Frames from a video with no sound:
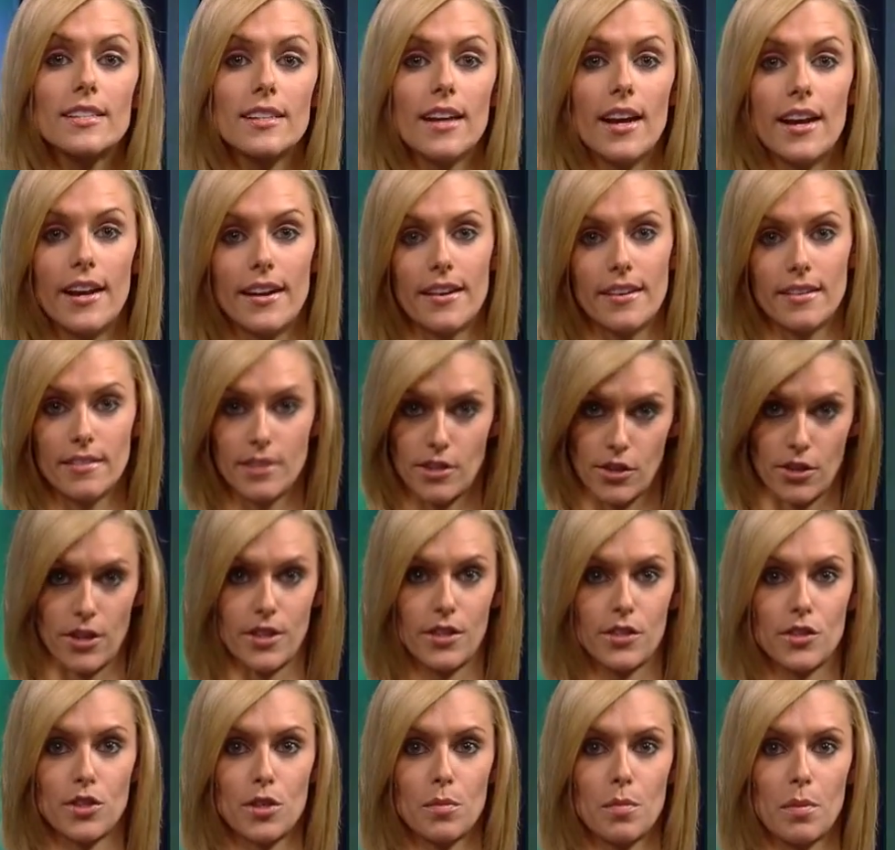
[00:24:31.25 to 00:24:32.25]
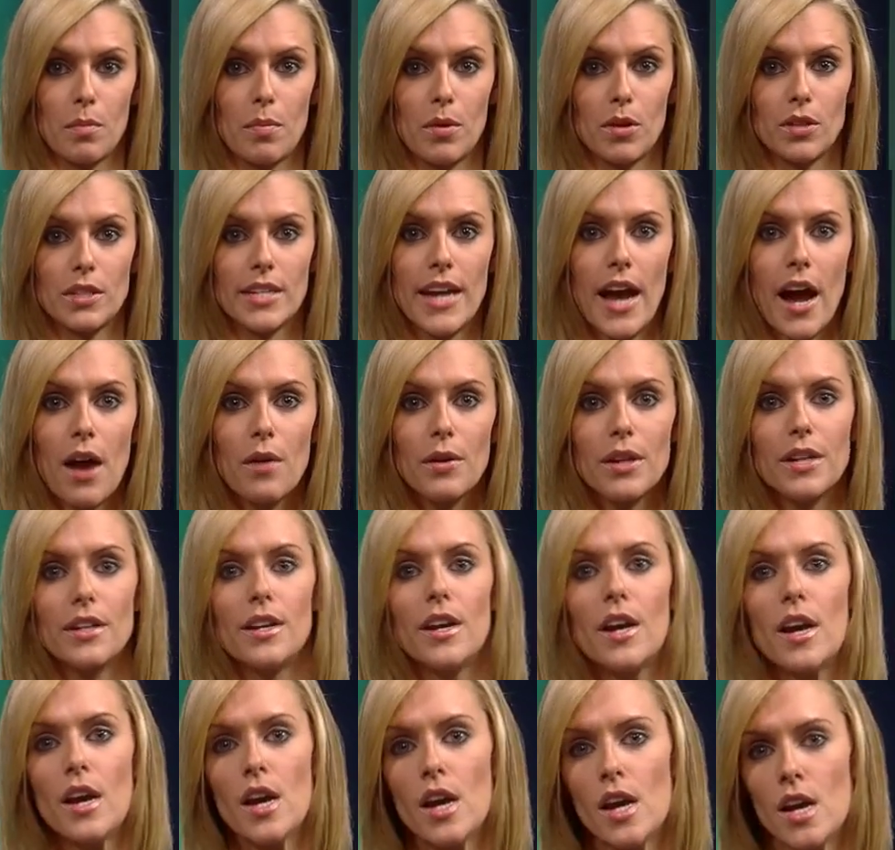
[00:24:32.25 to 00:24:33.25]
night during the Super Bowl
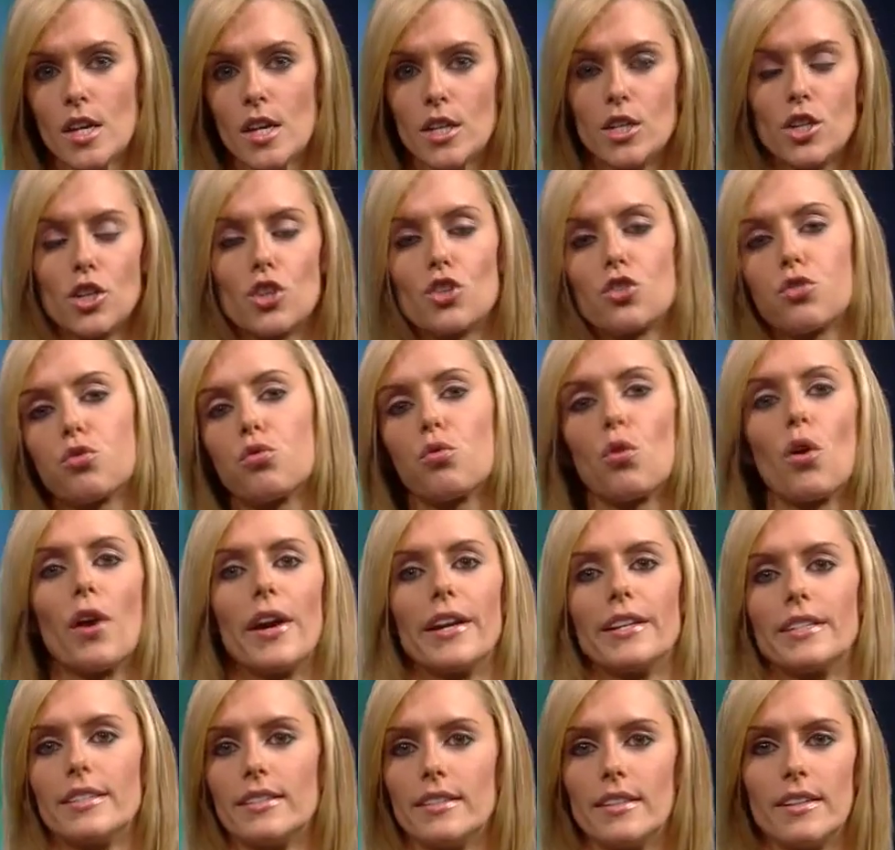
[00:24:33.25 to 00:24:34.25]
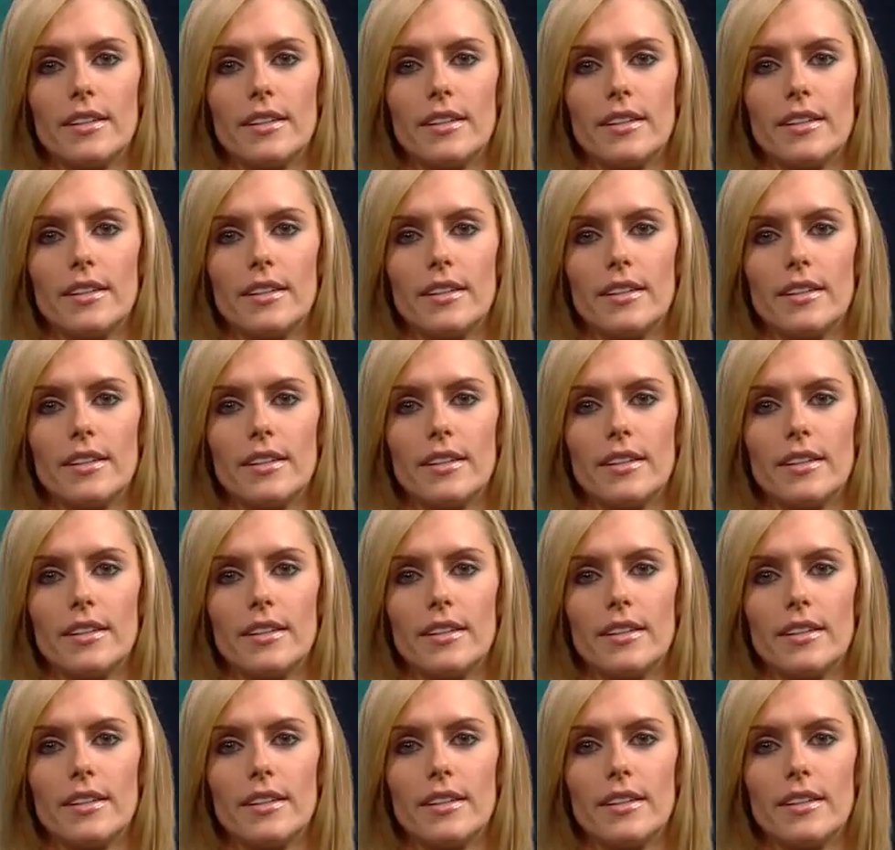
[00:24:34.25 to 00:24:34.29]
touting Detroit.